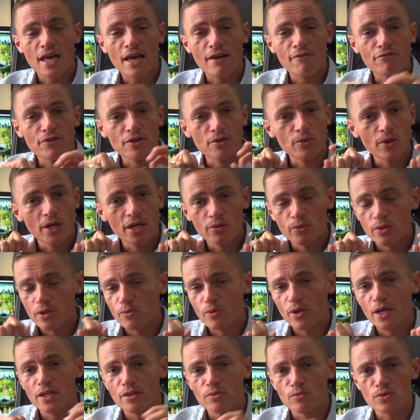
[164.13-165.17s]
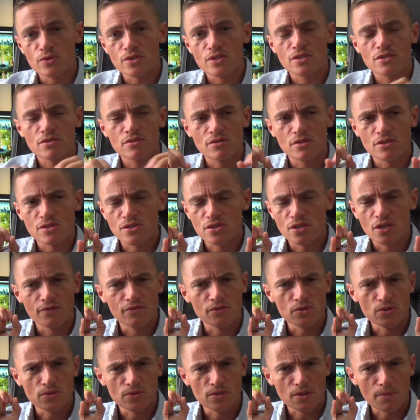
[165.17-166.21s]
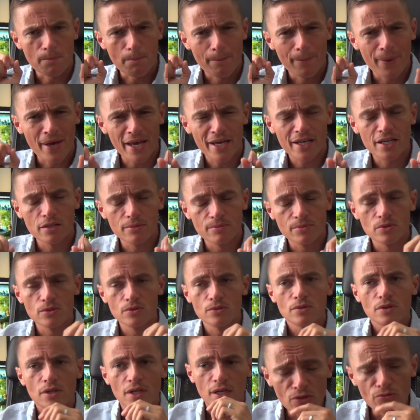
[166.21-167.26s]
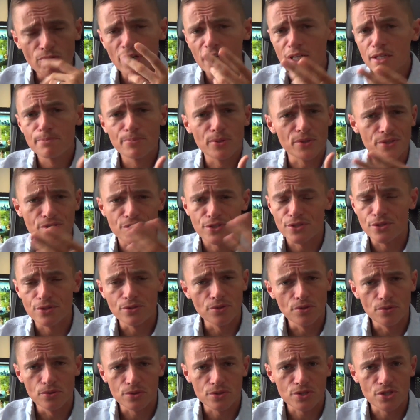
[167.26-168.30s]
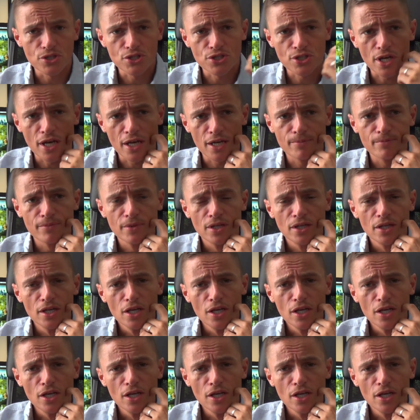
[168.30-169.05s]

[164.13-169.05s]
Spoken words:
Everywhere we went, the service was impeccable. It really puts New York to shame.